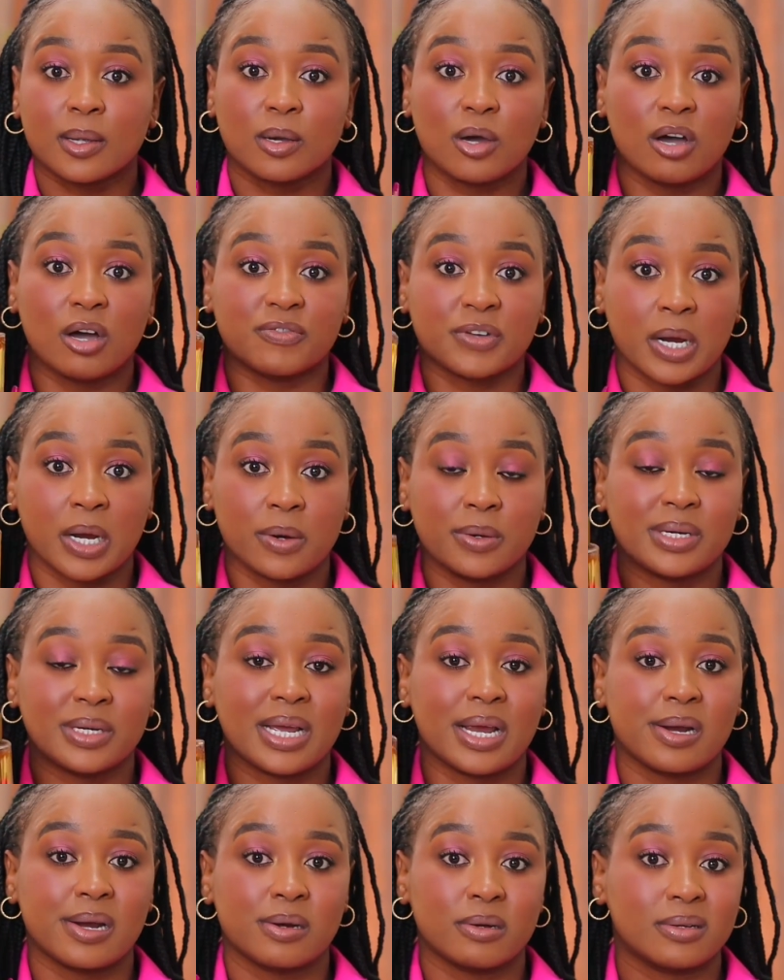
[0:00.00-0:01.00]
of
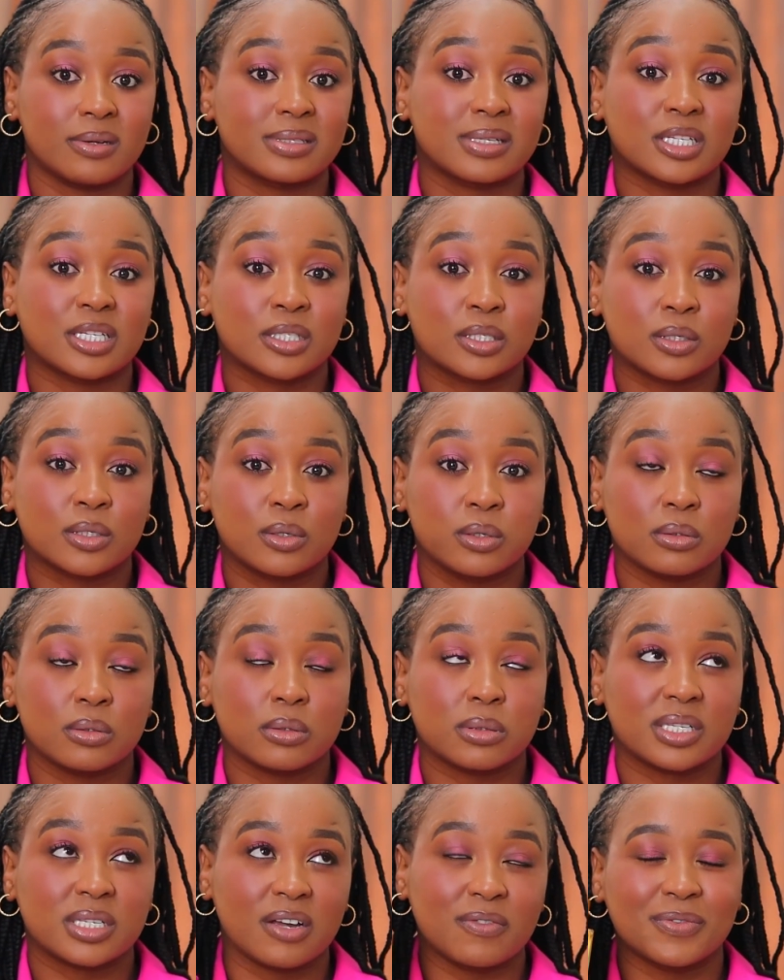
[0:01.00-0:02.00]
Carolina Herrera's
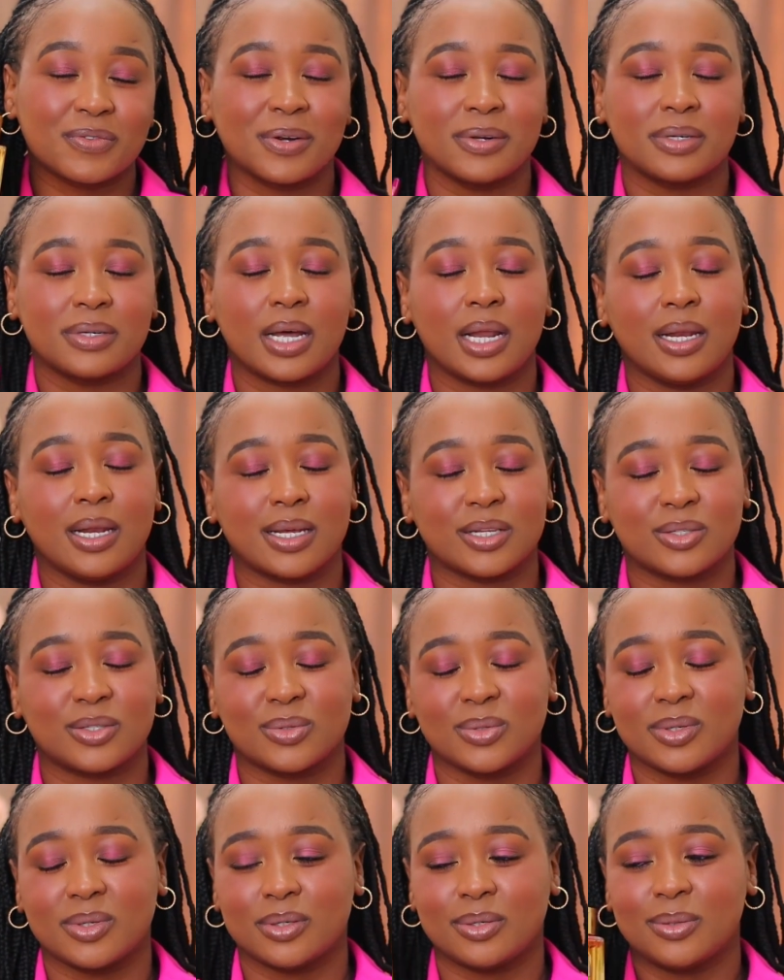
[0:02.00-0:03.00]
saffron
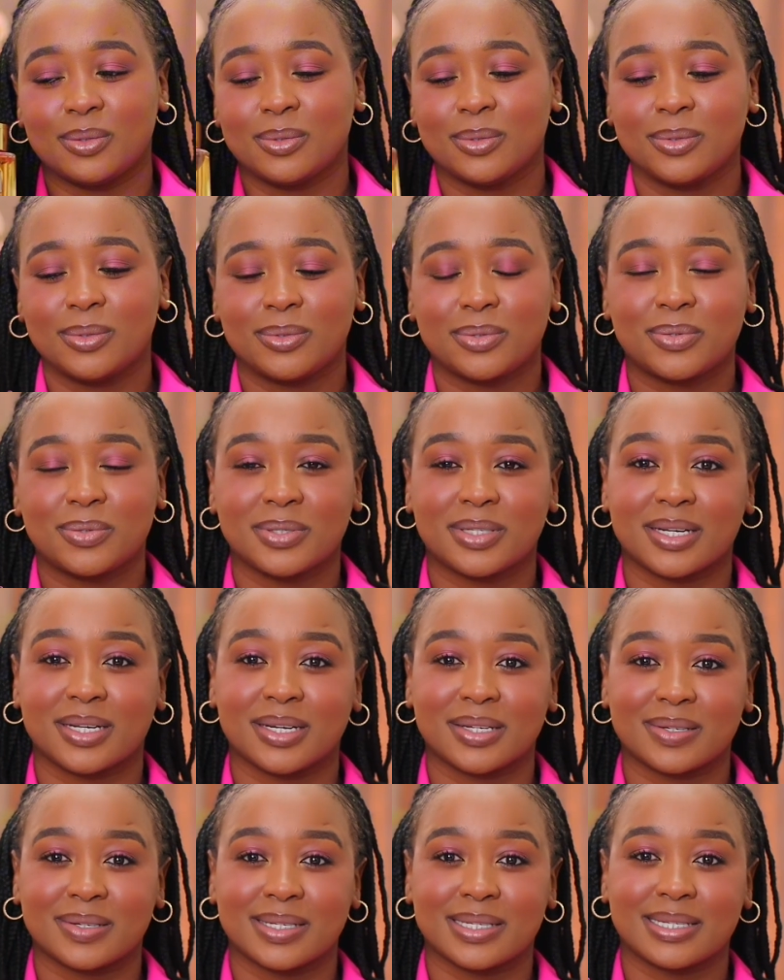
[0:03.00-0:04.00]
lazuli. Whew,
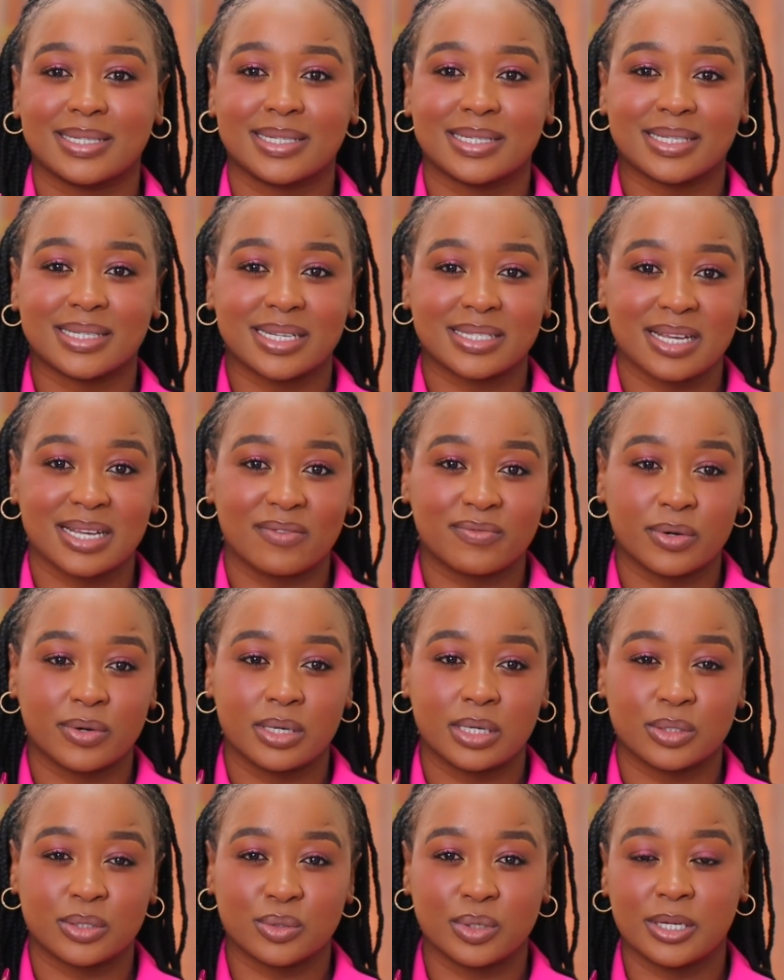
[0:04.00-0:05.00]
tongue twisters.
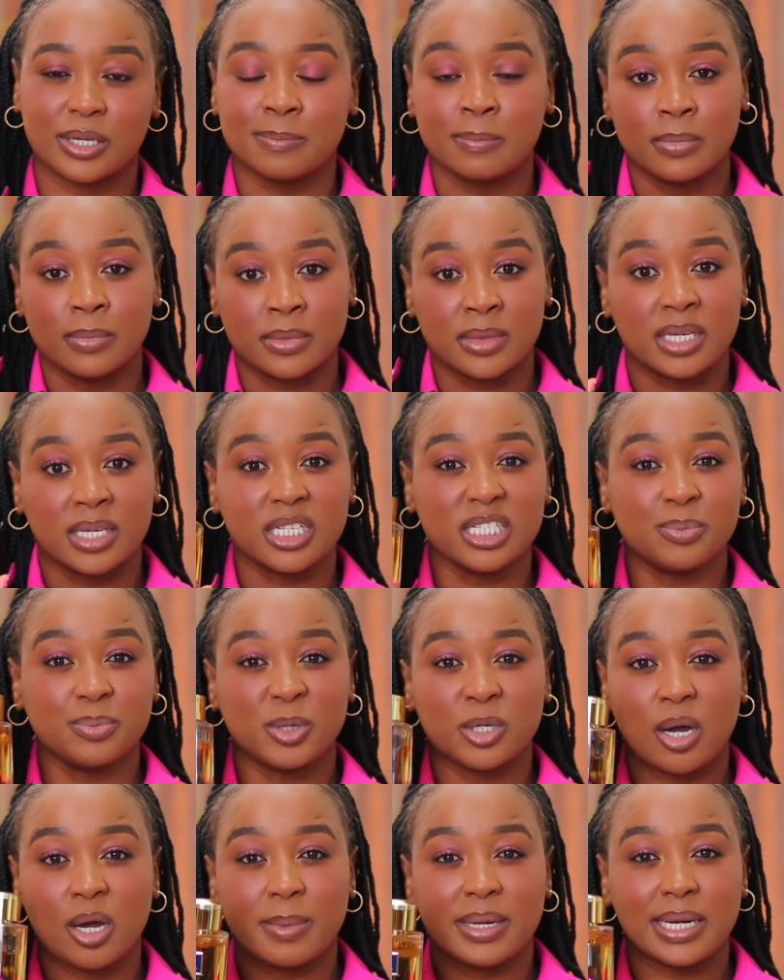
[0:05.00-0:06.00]
Saffron lazuli. This is
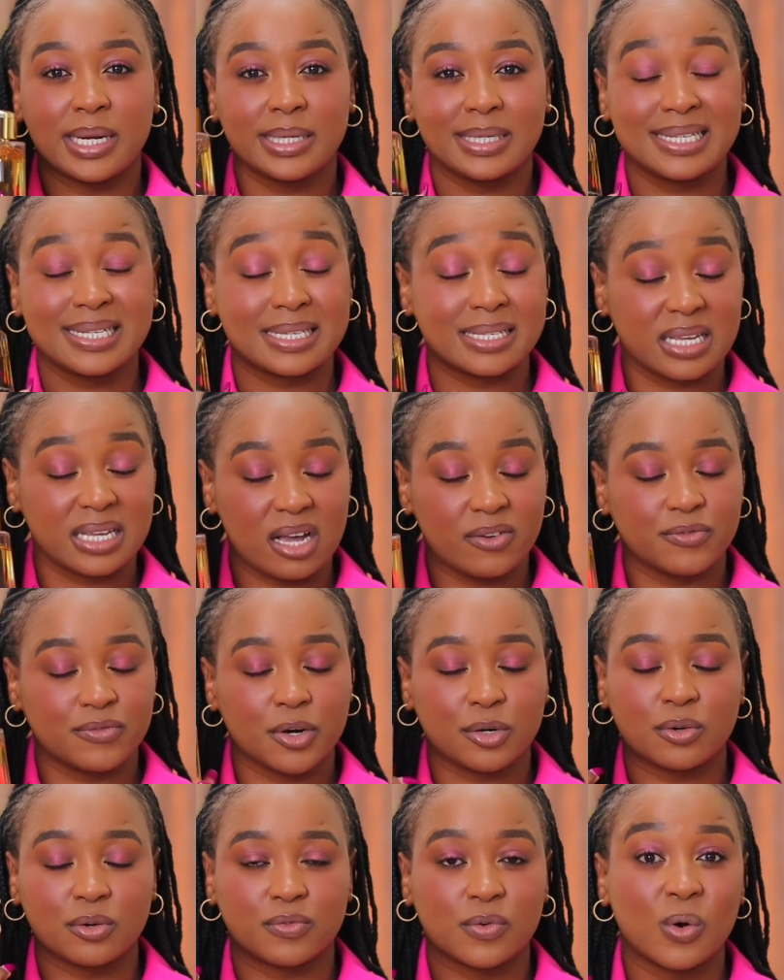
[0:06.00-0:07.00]
predominantly
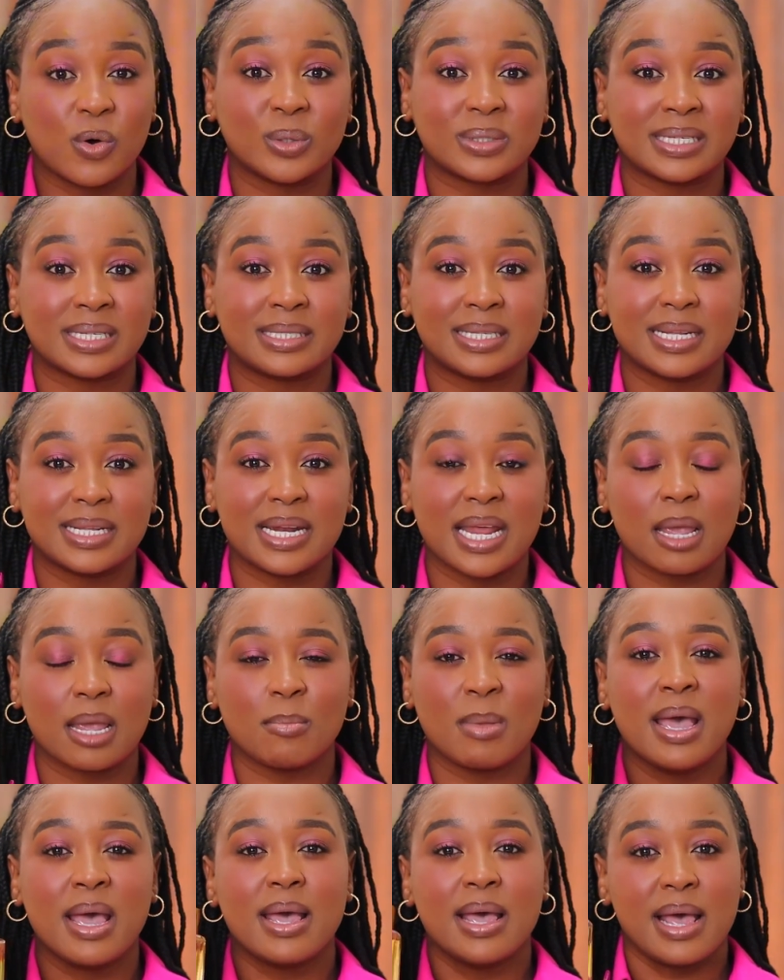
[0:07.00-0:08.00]
saffron, of course, it's in the
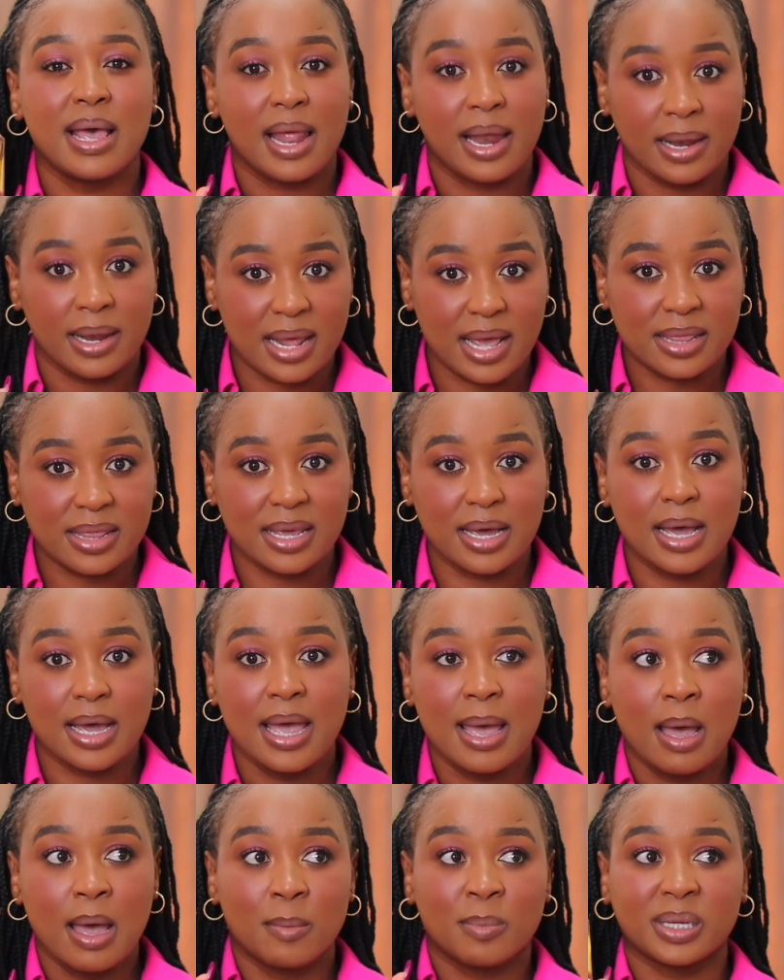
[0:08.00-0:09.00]
name, leather,
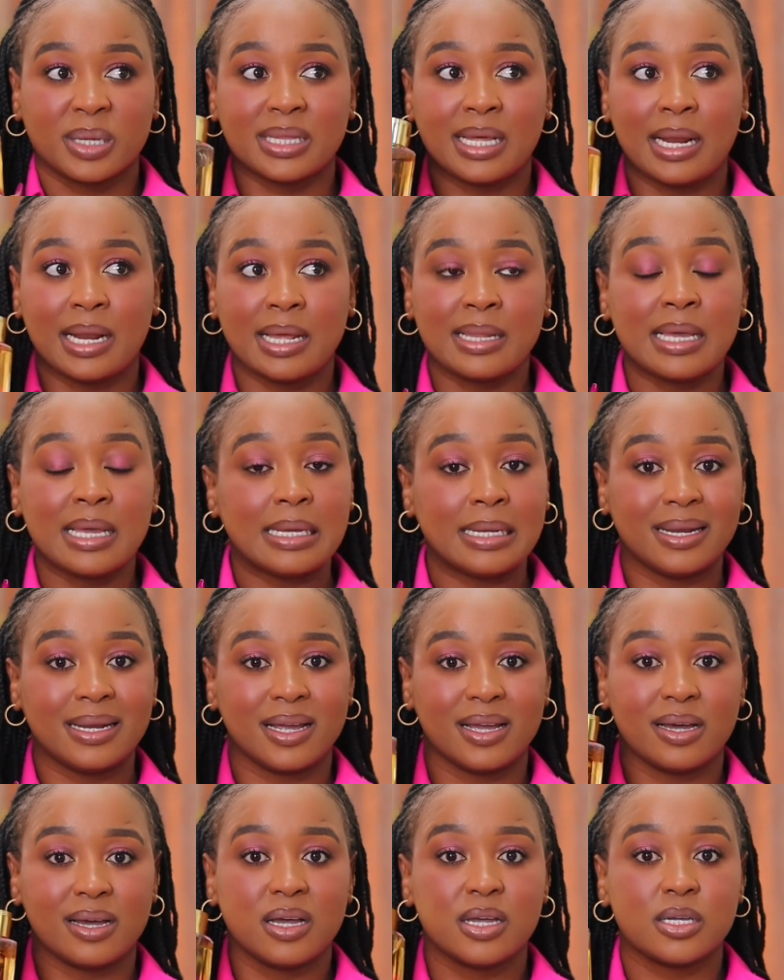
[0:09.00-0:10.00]
but the leather in
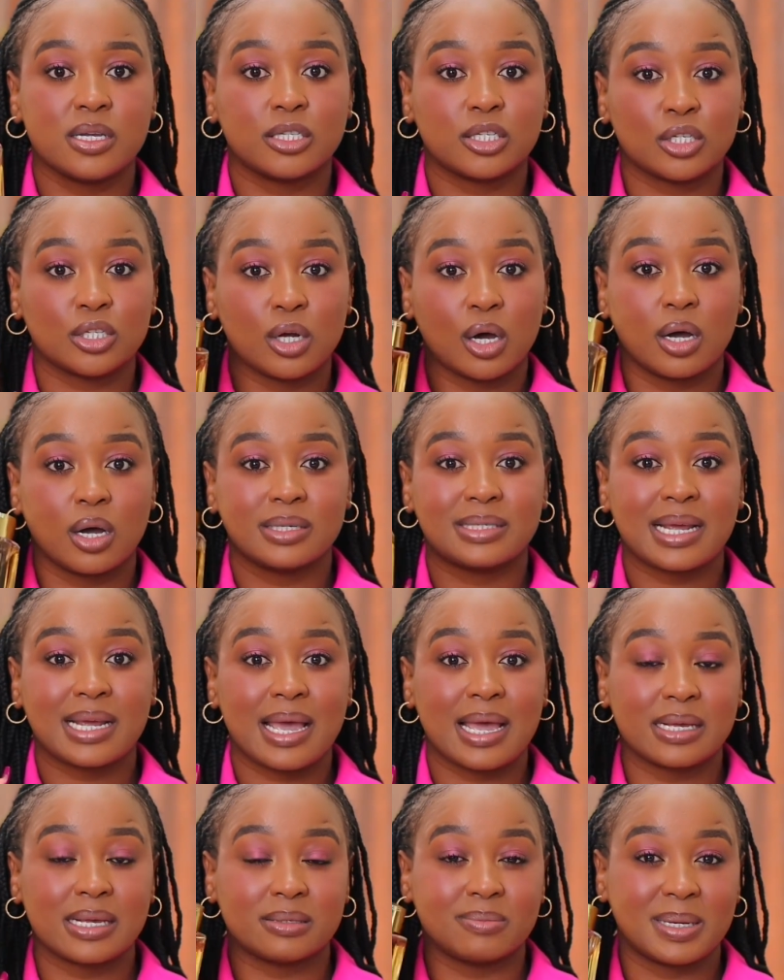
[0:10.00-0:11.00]
here is not
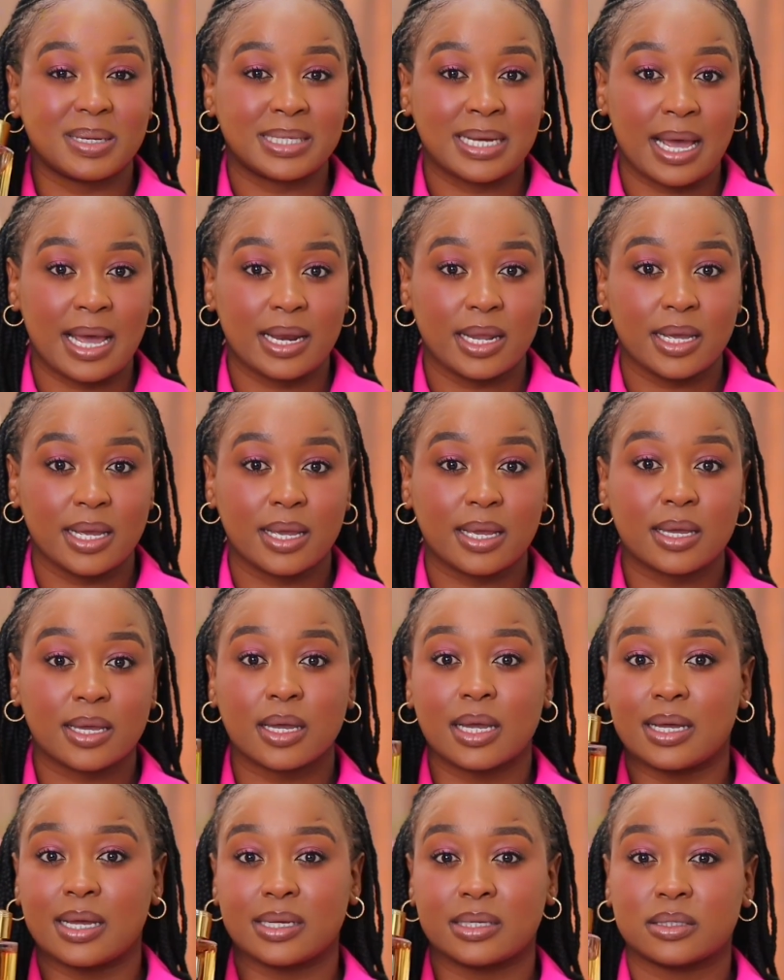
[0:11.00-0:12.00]
as metallic
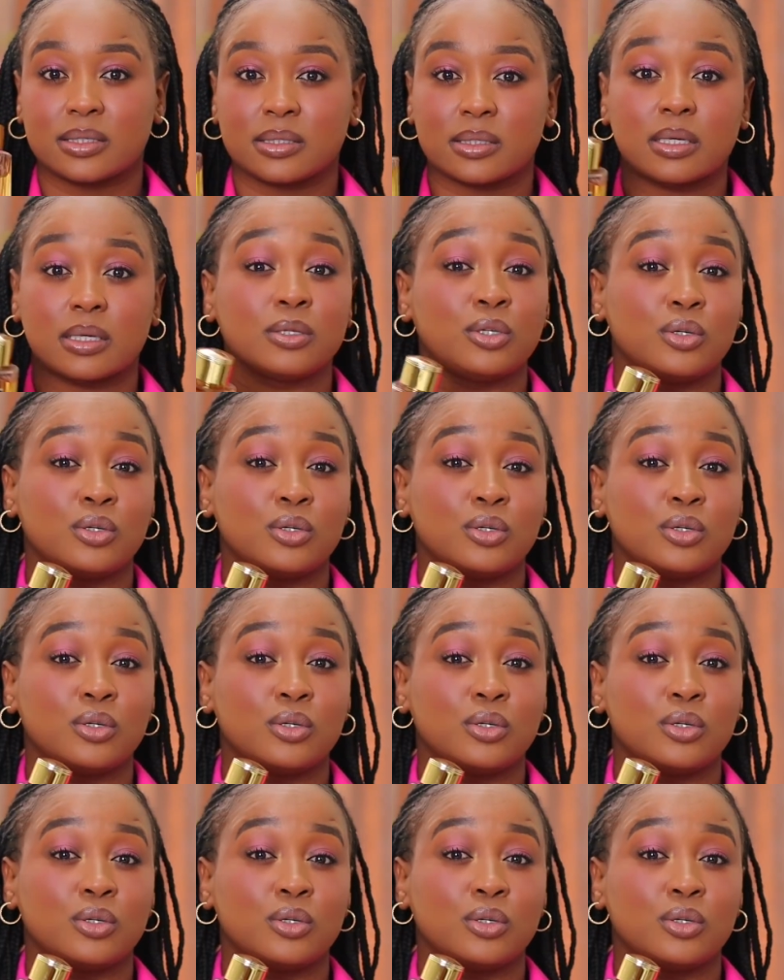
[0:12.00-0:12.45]
as